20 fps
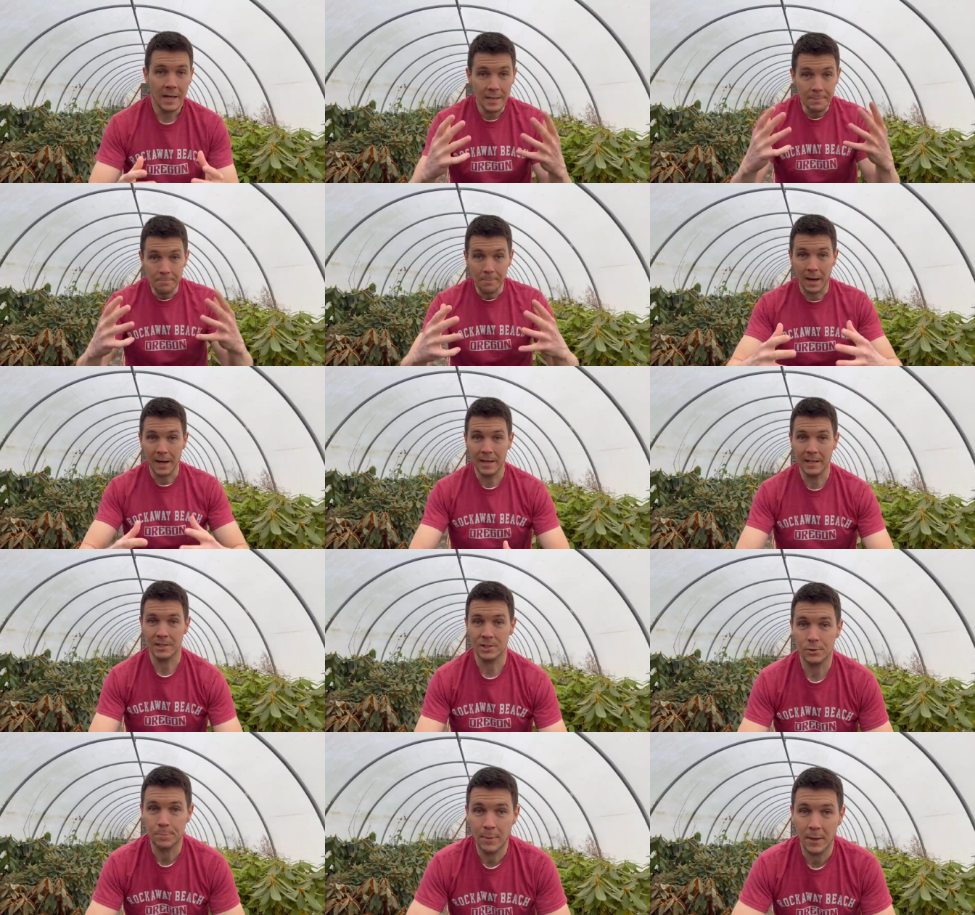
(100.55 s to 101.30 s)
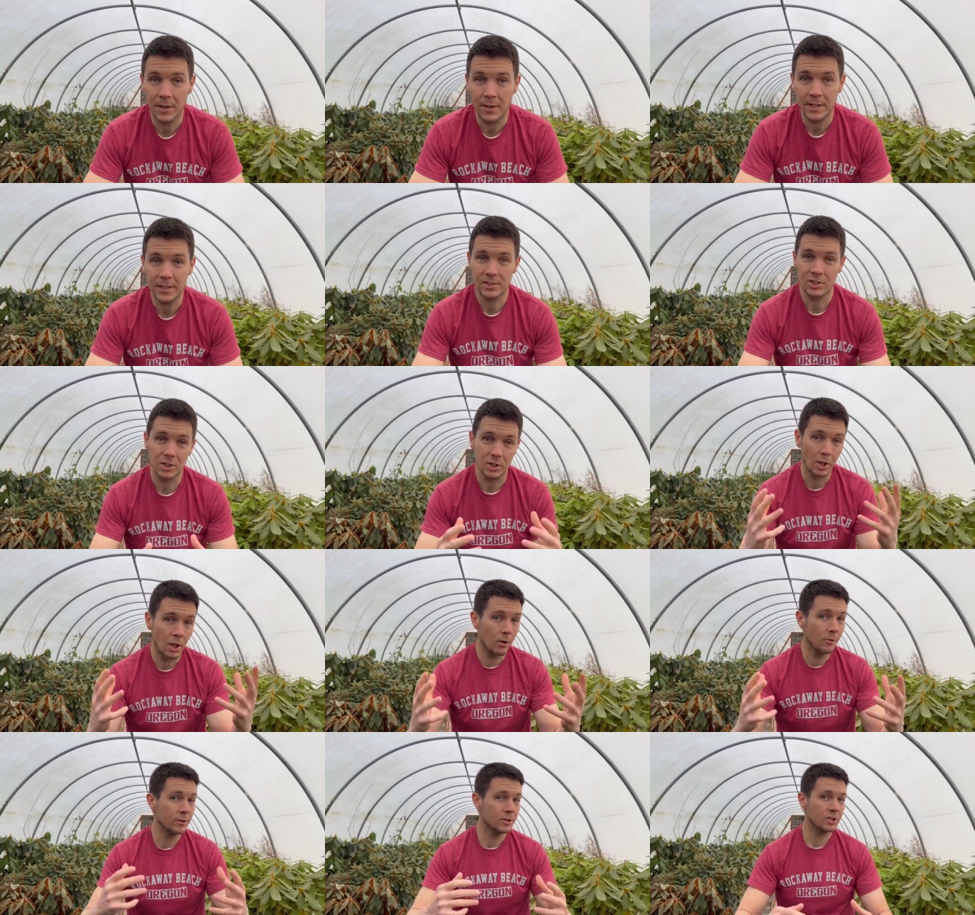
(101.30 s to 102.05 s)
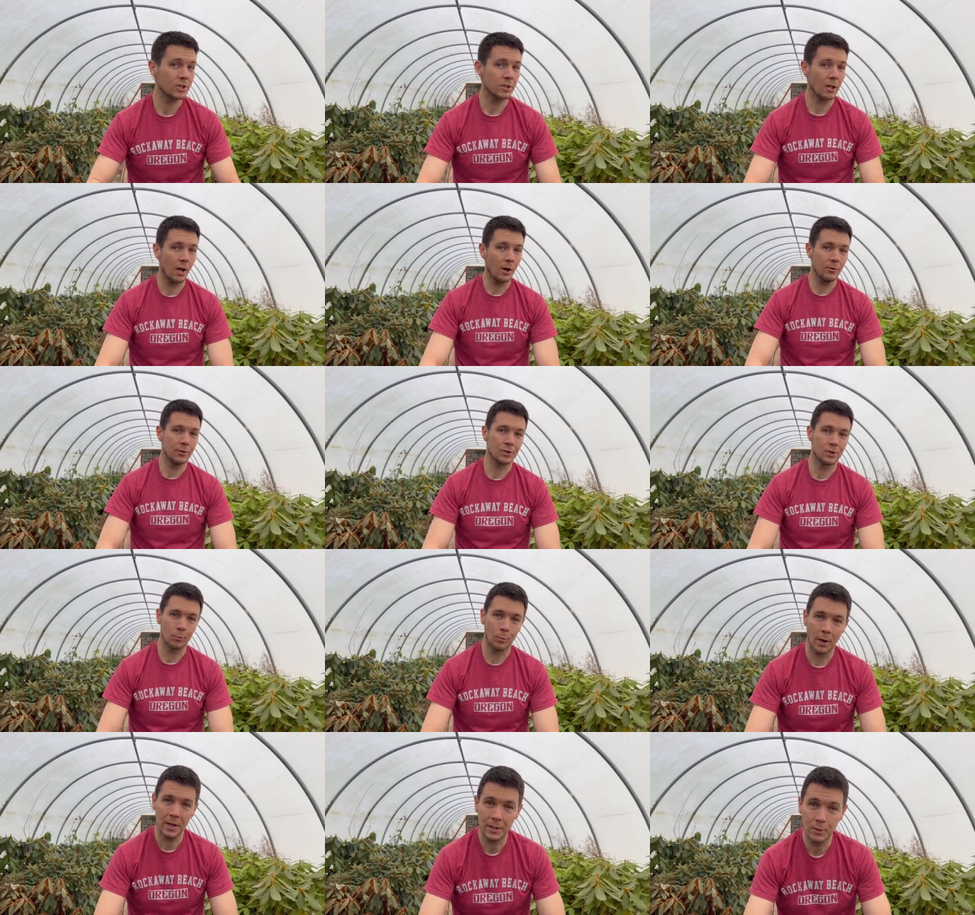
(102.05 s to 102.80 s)
In my experience, low and slow is
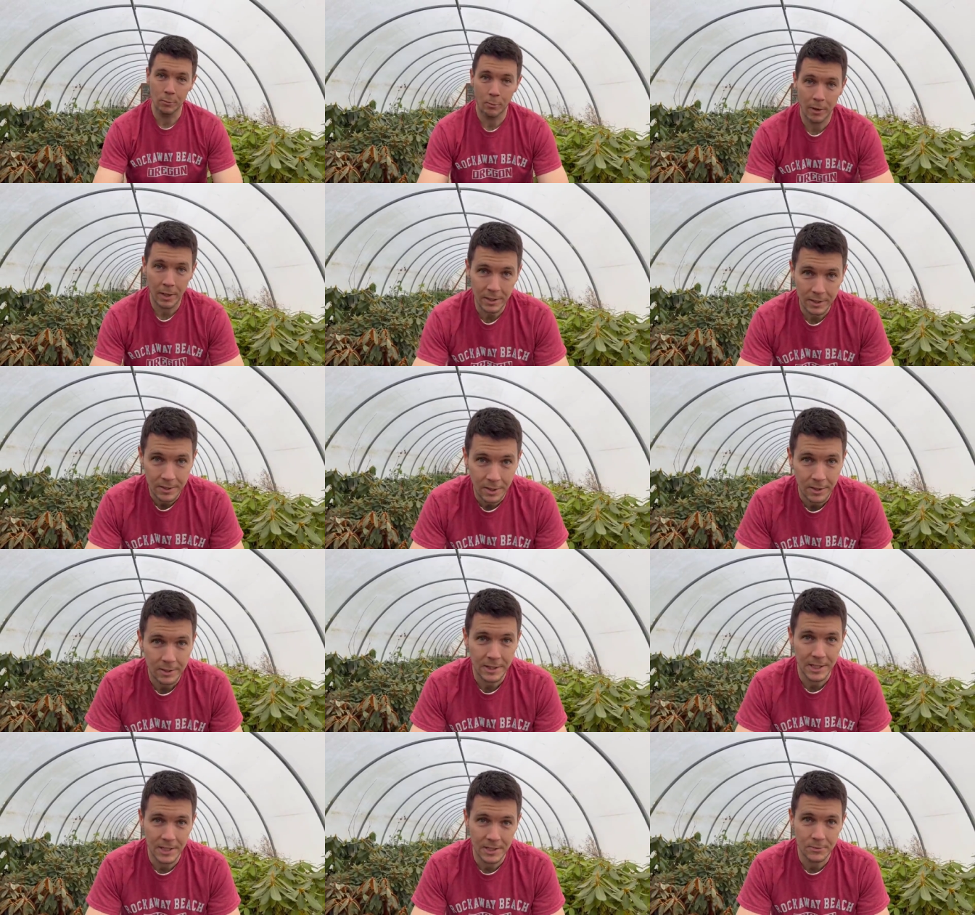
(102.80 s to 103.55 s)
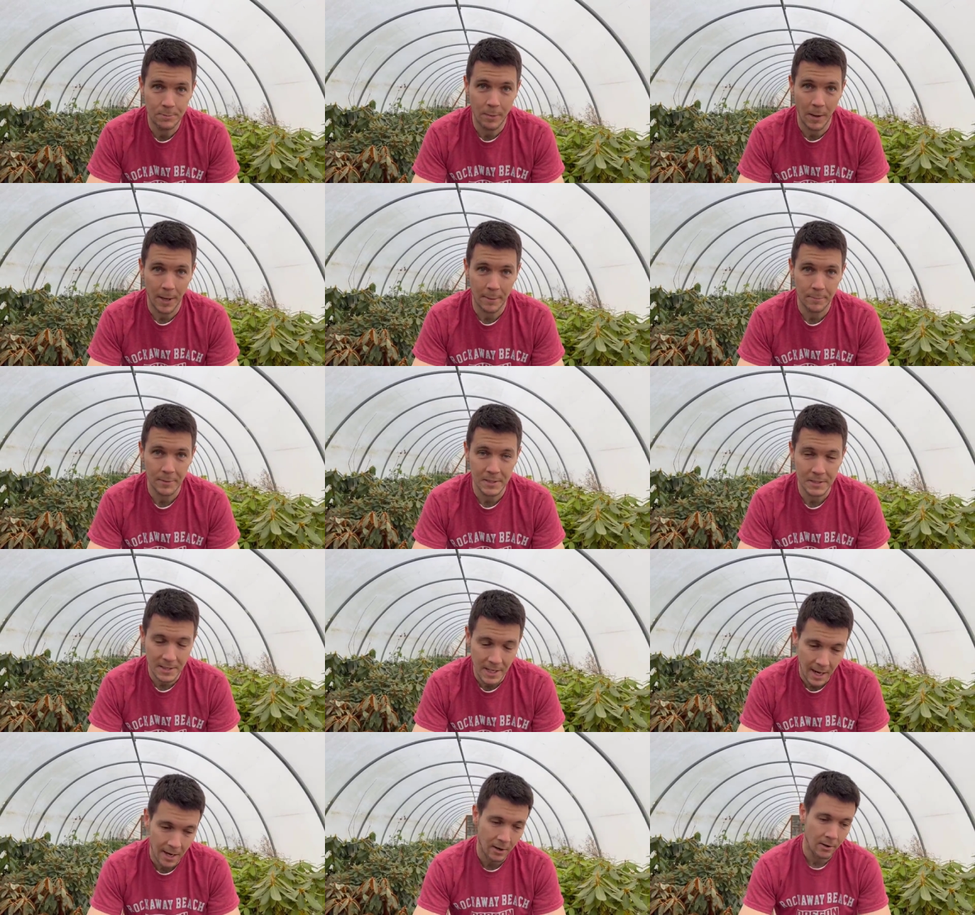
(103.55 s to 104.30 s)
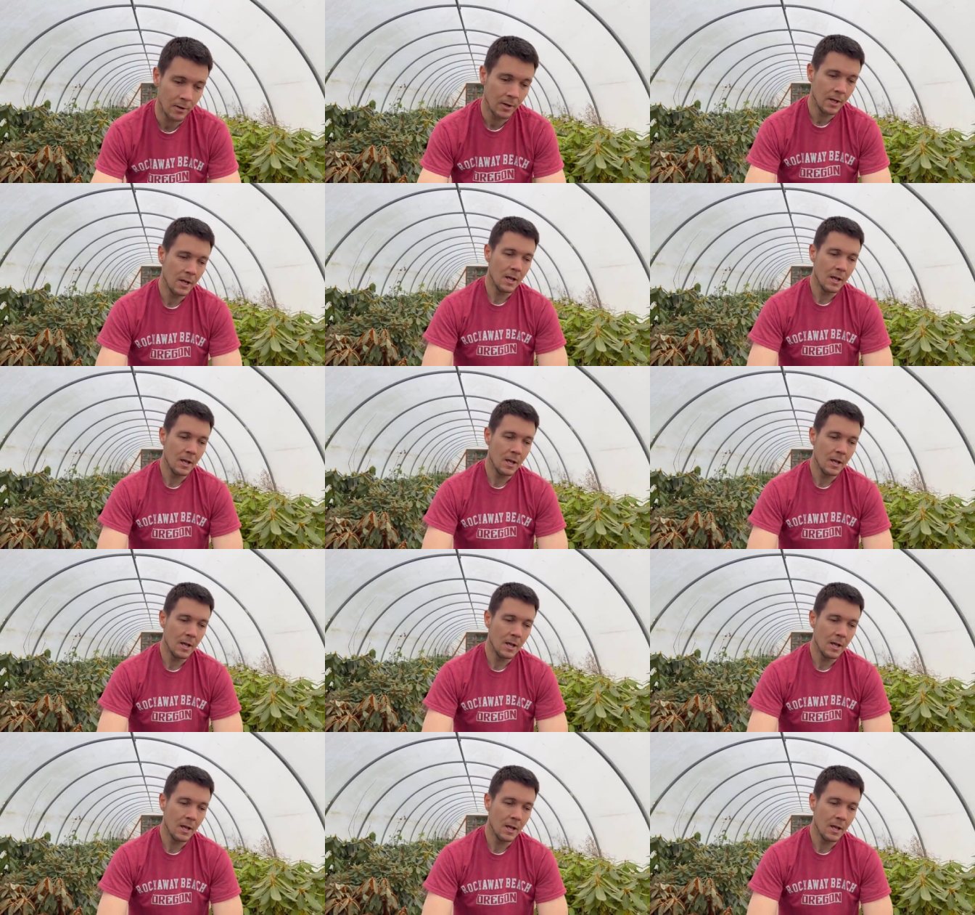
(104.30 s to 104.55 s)
the way you want to cook these puppies. Now,